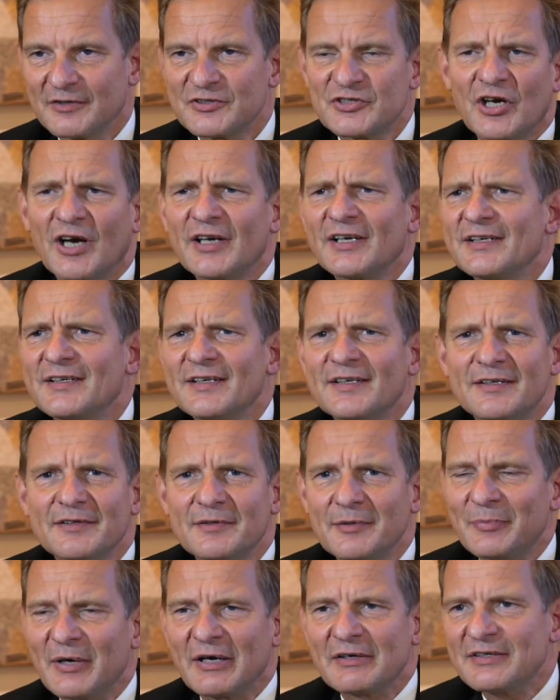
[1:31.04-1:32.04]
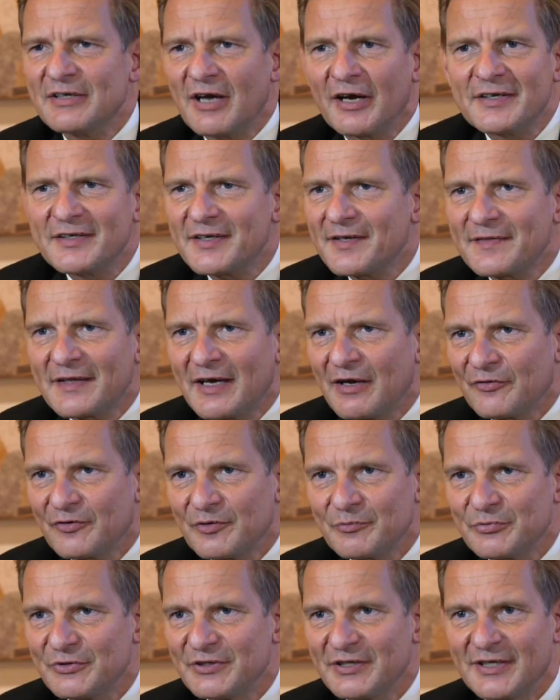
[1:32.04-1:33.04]
China did about
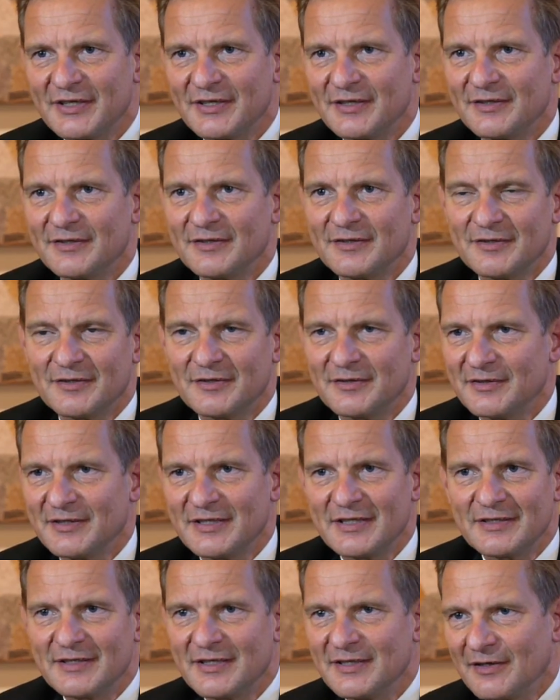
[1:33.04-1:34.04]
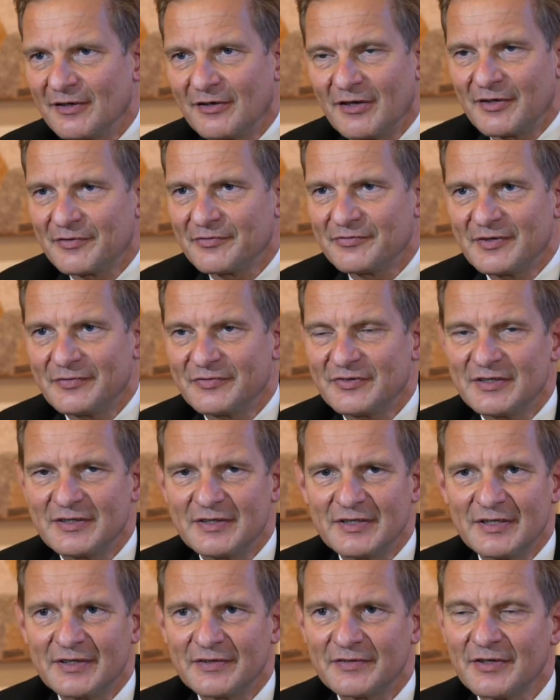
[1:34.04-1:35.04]
90,000 per day uh, in, in the last
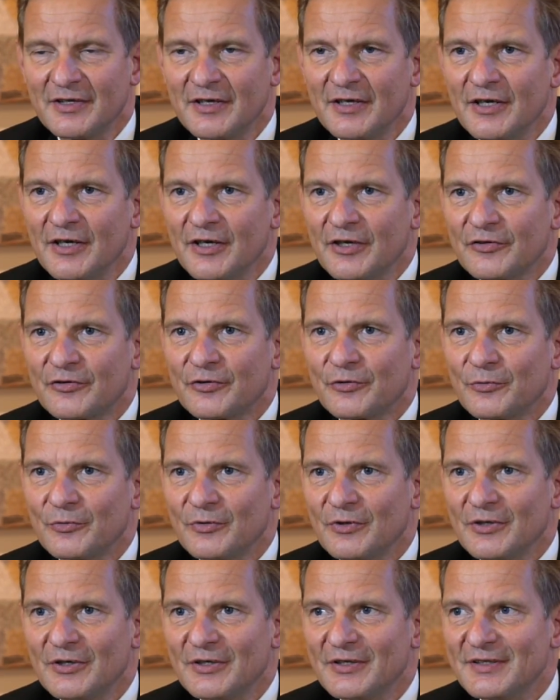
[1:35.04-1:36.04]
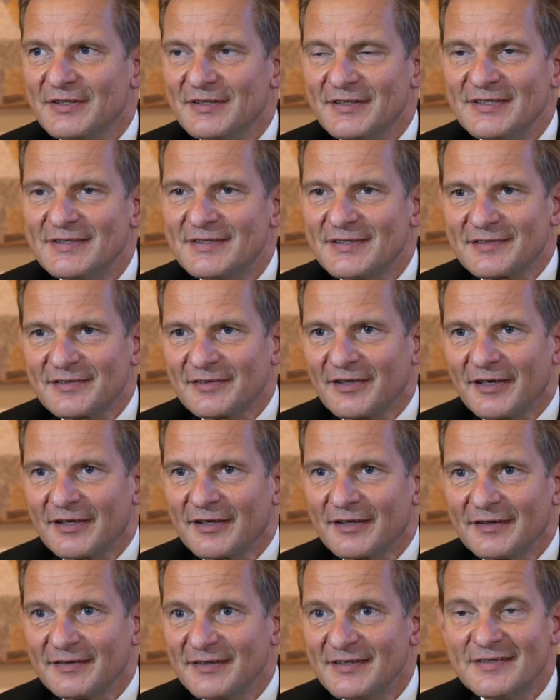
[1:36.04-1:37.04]
15 years. So this is
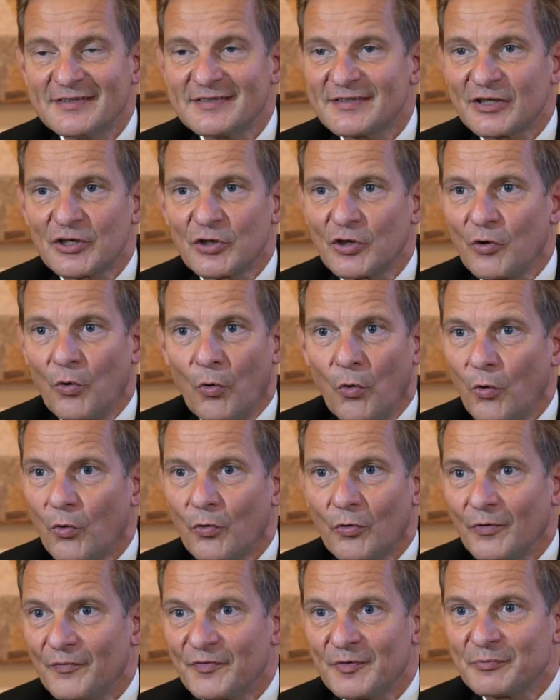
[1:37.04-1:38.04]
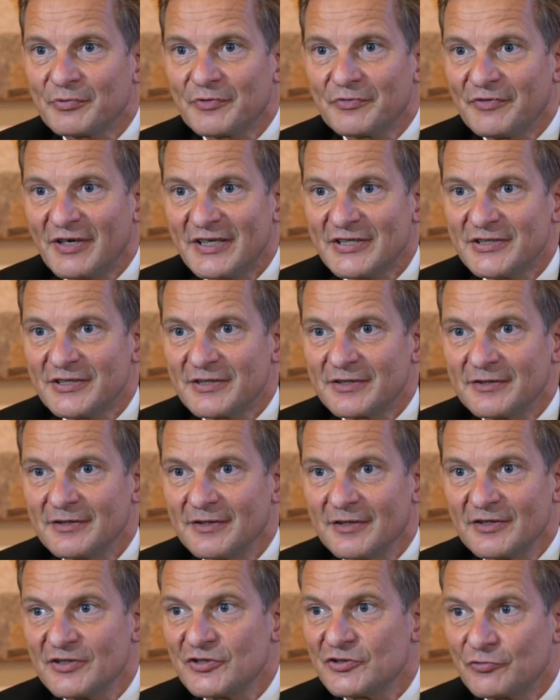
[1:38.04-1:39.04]
like, this is the core of the profession,
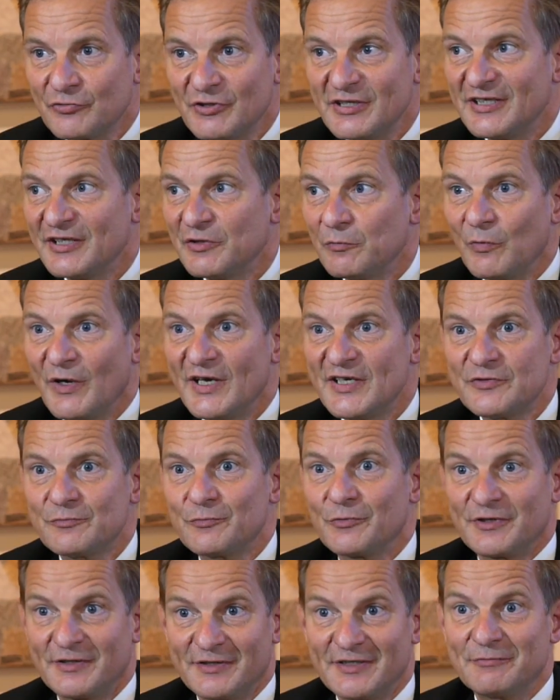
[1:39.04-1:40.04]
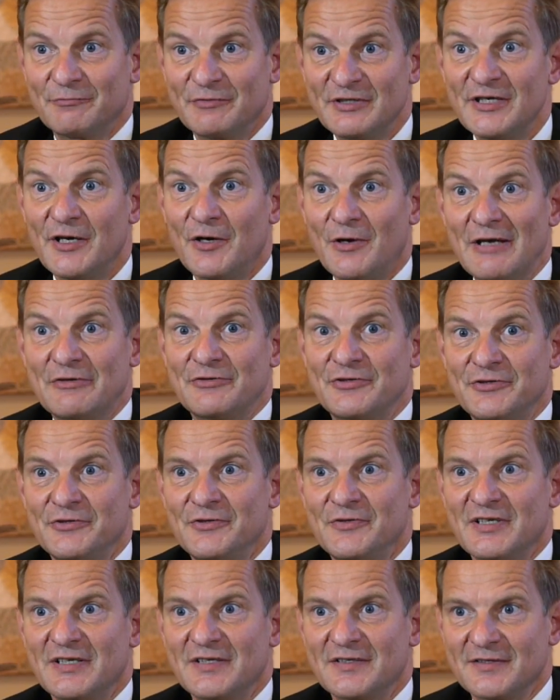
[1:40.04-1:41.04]
treating wastewater. We know how to
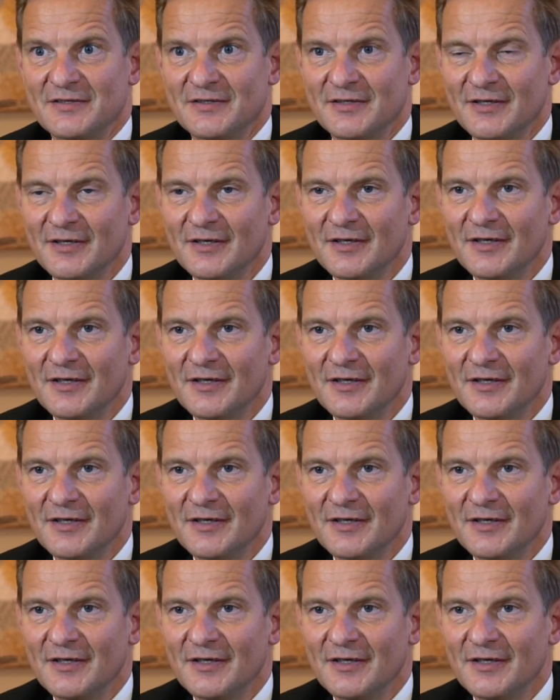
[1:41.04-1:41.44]
do this.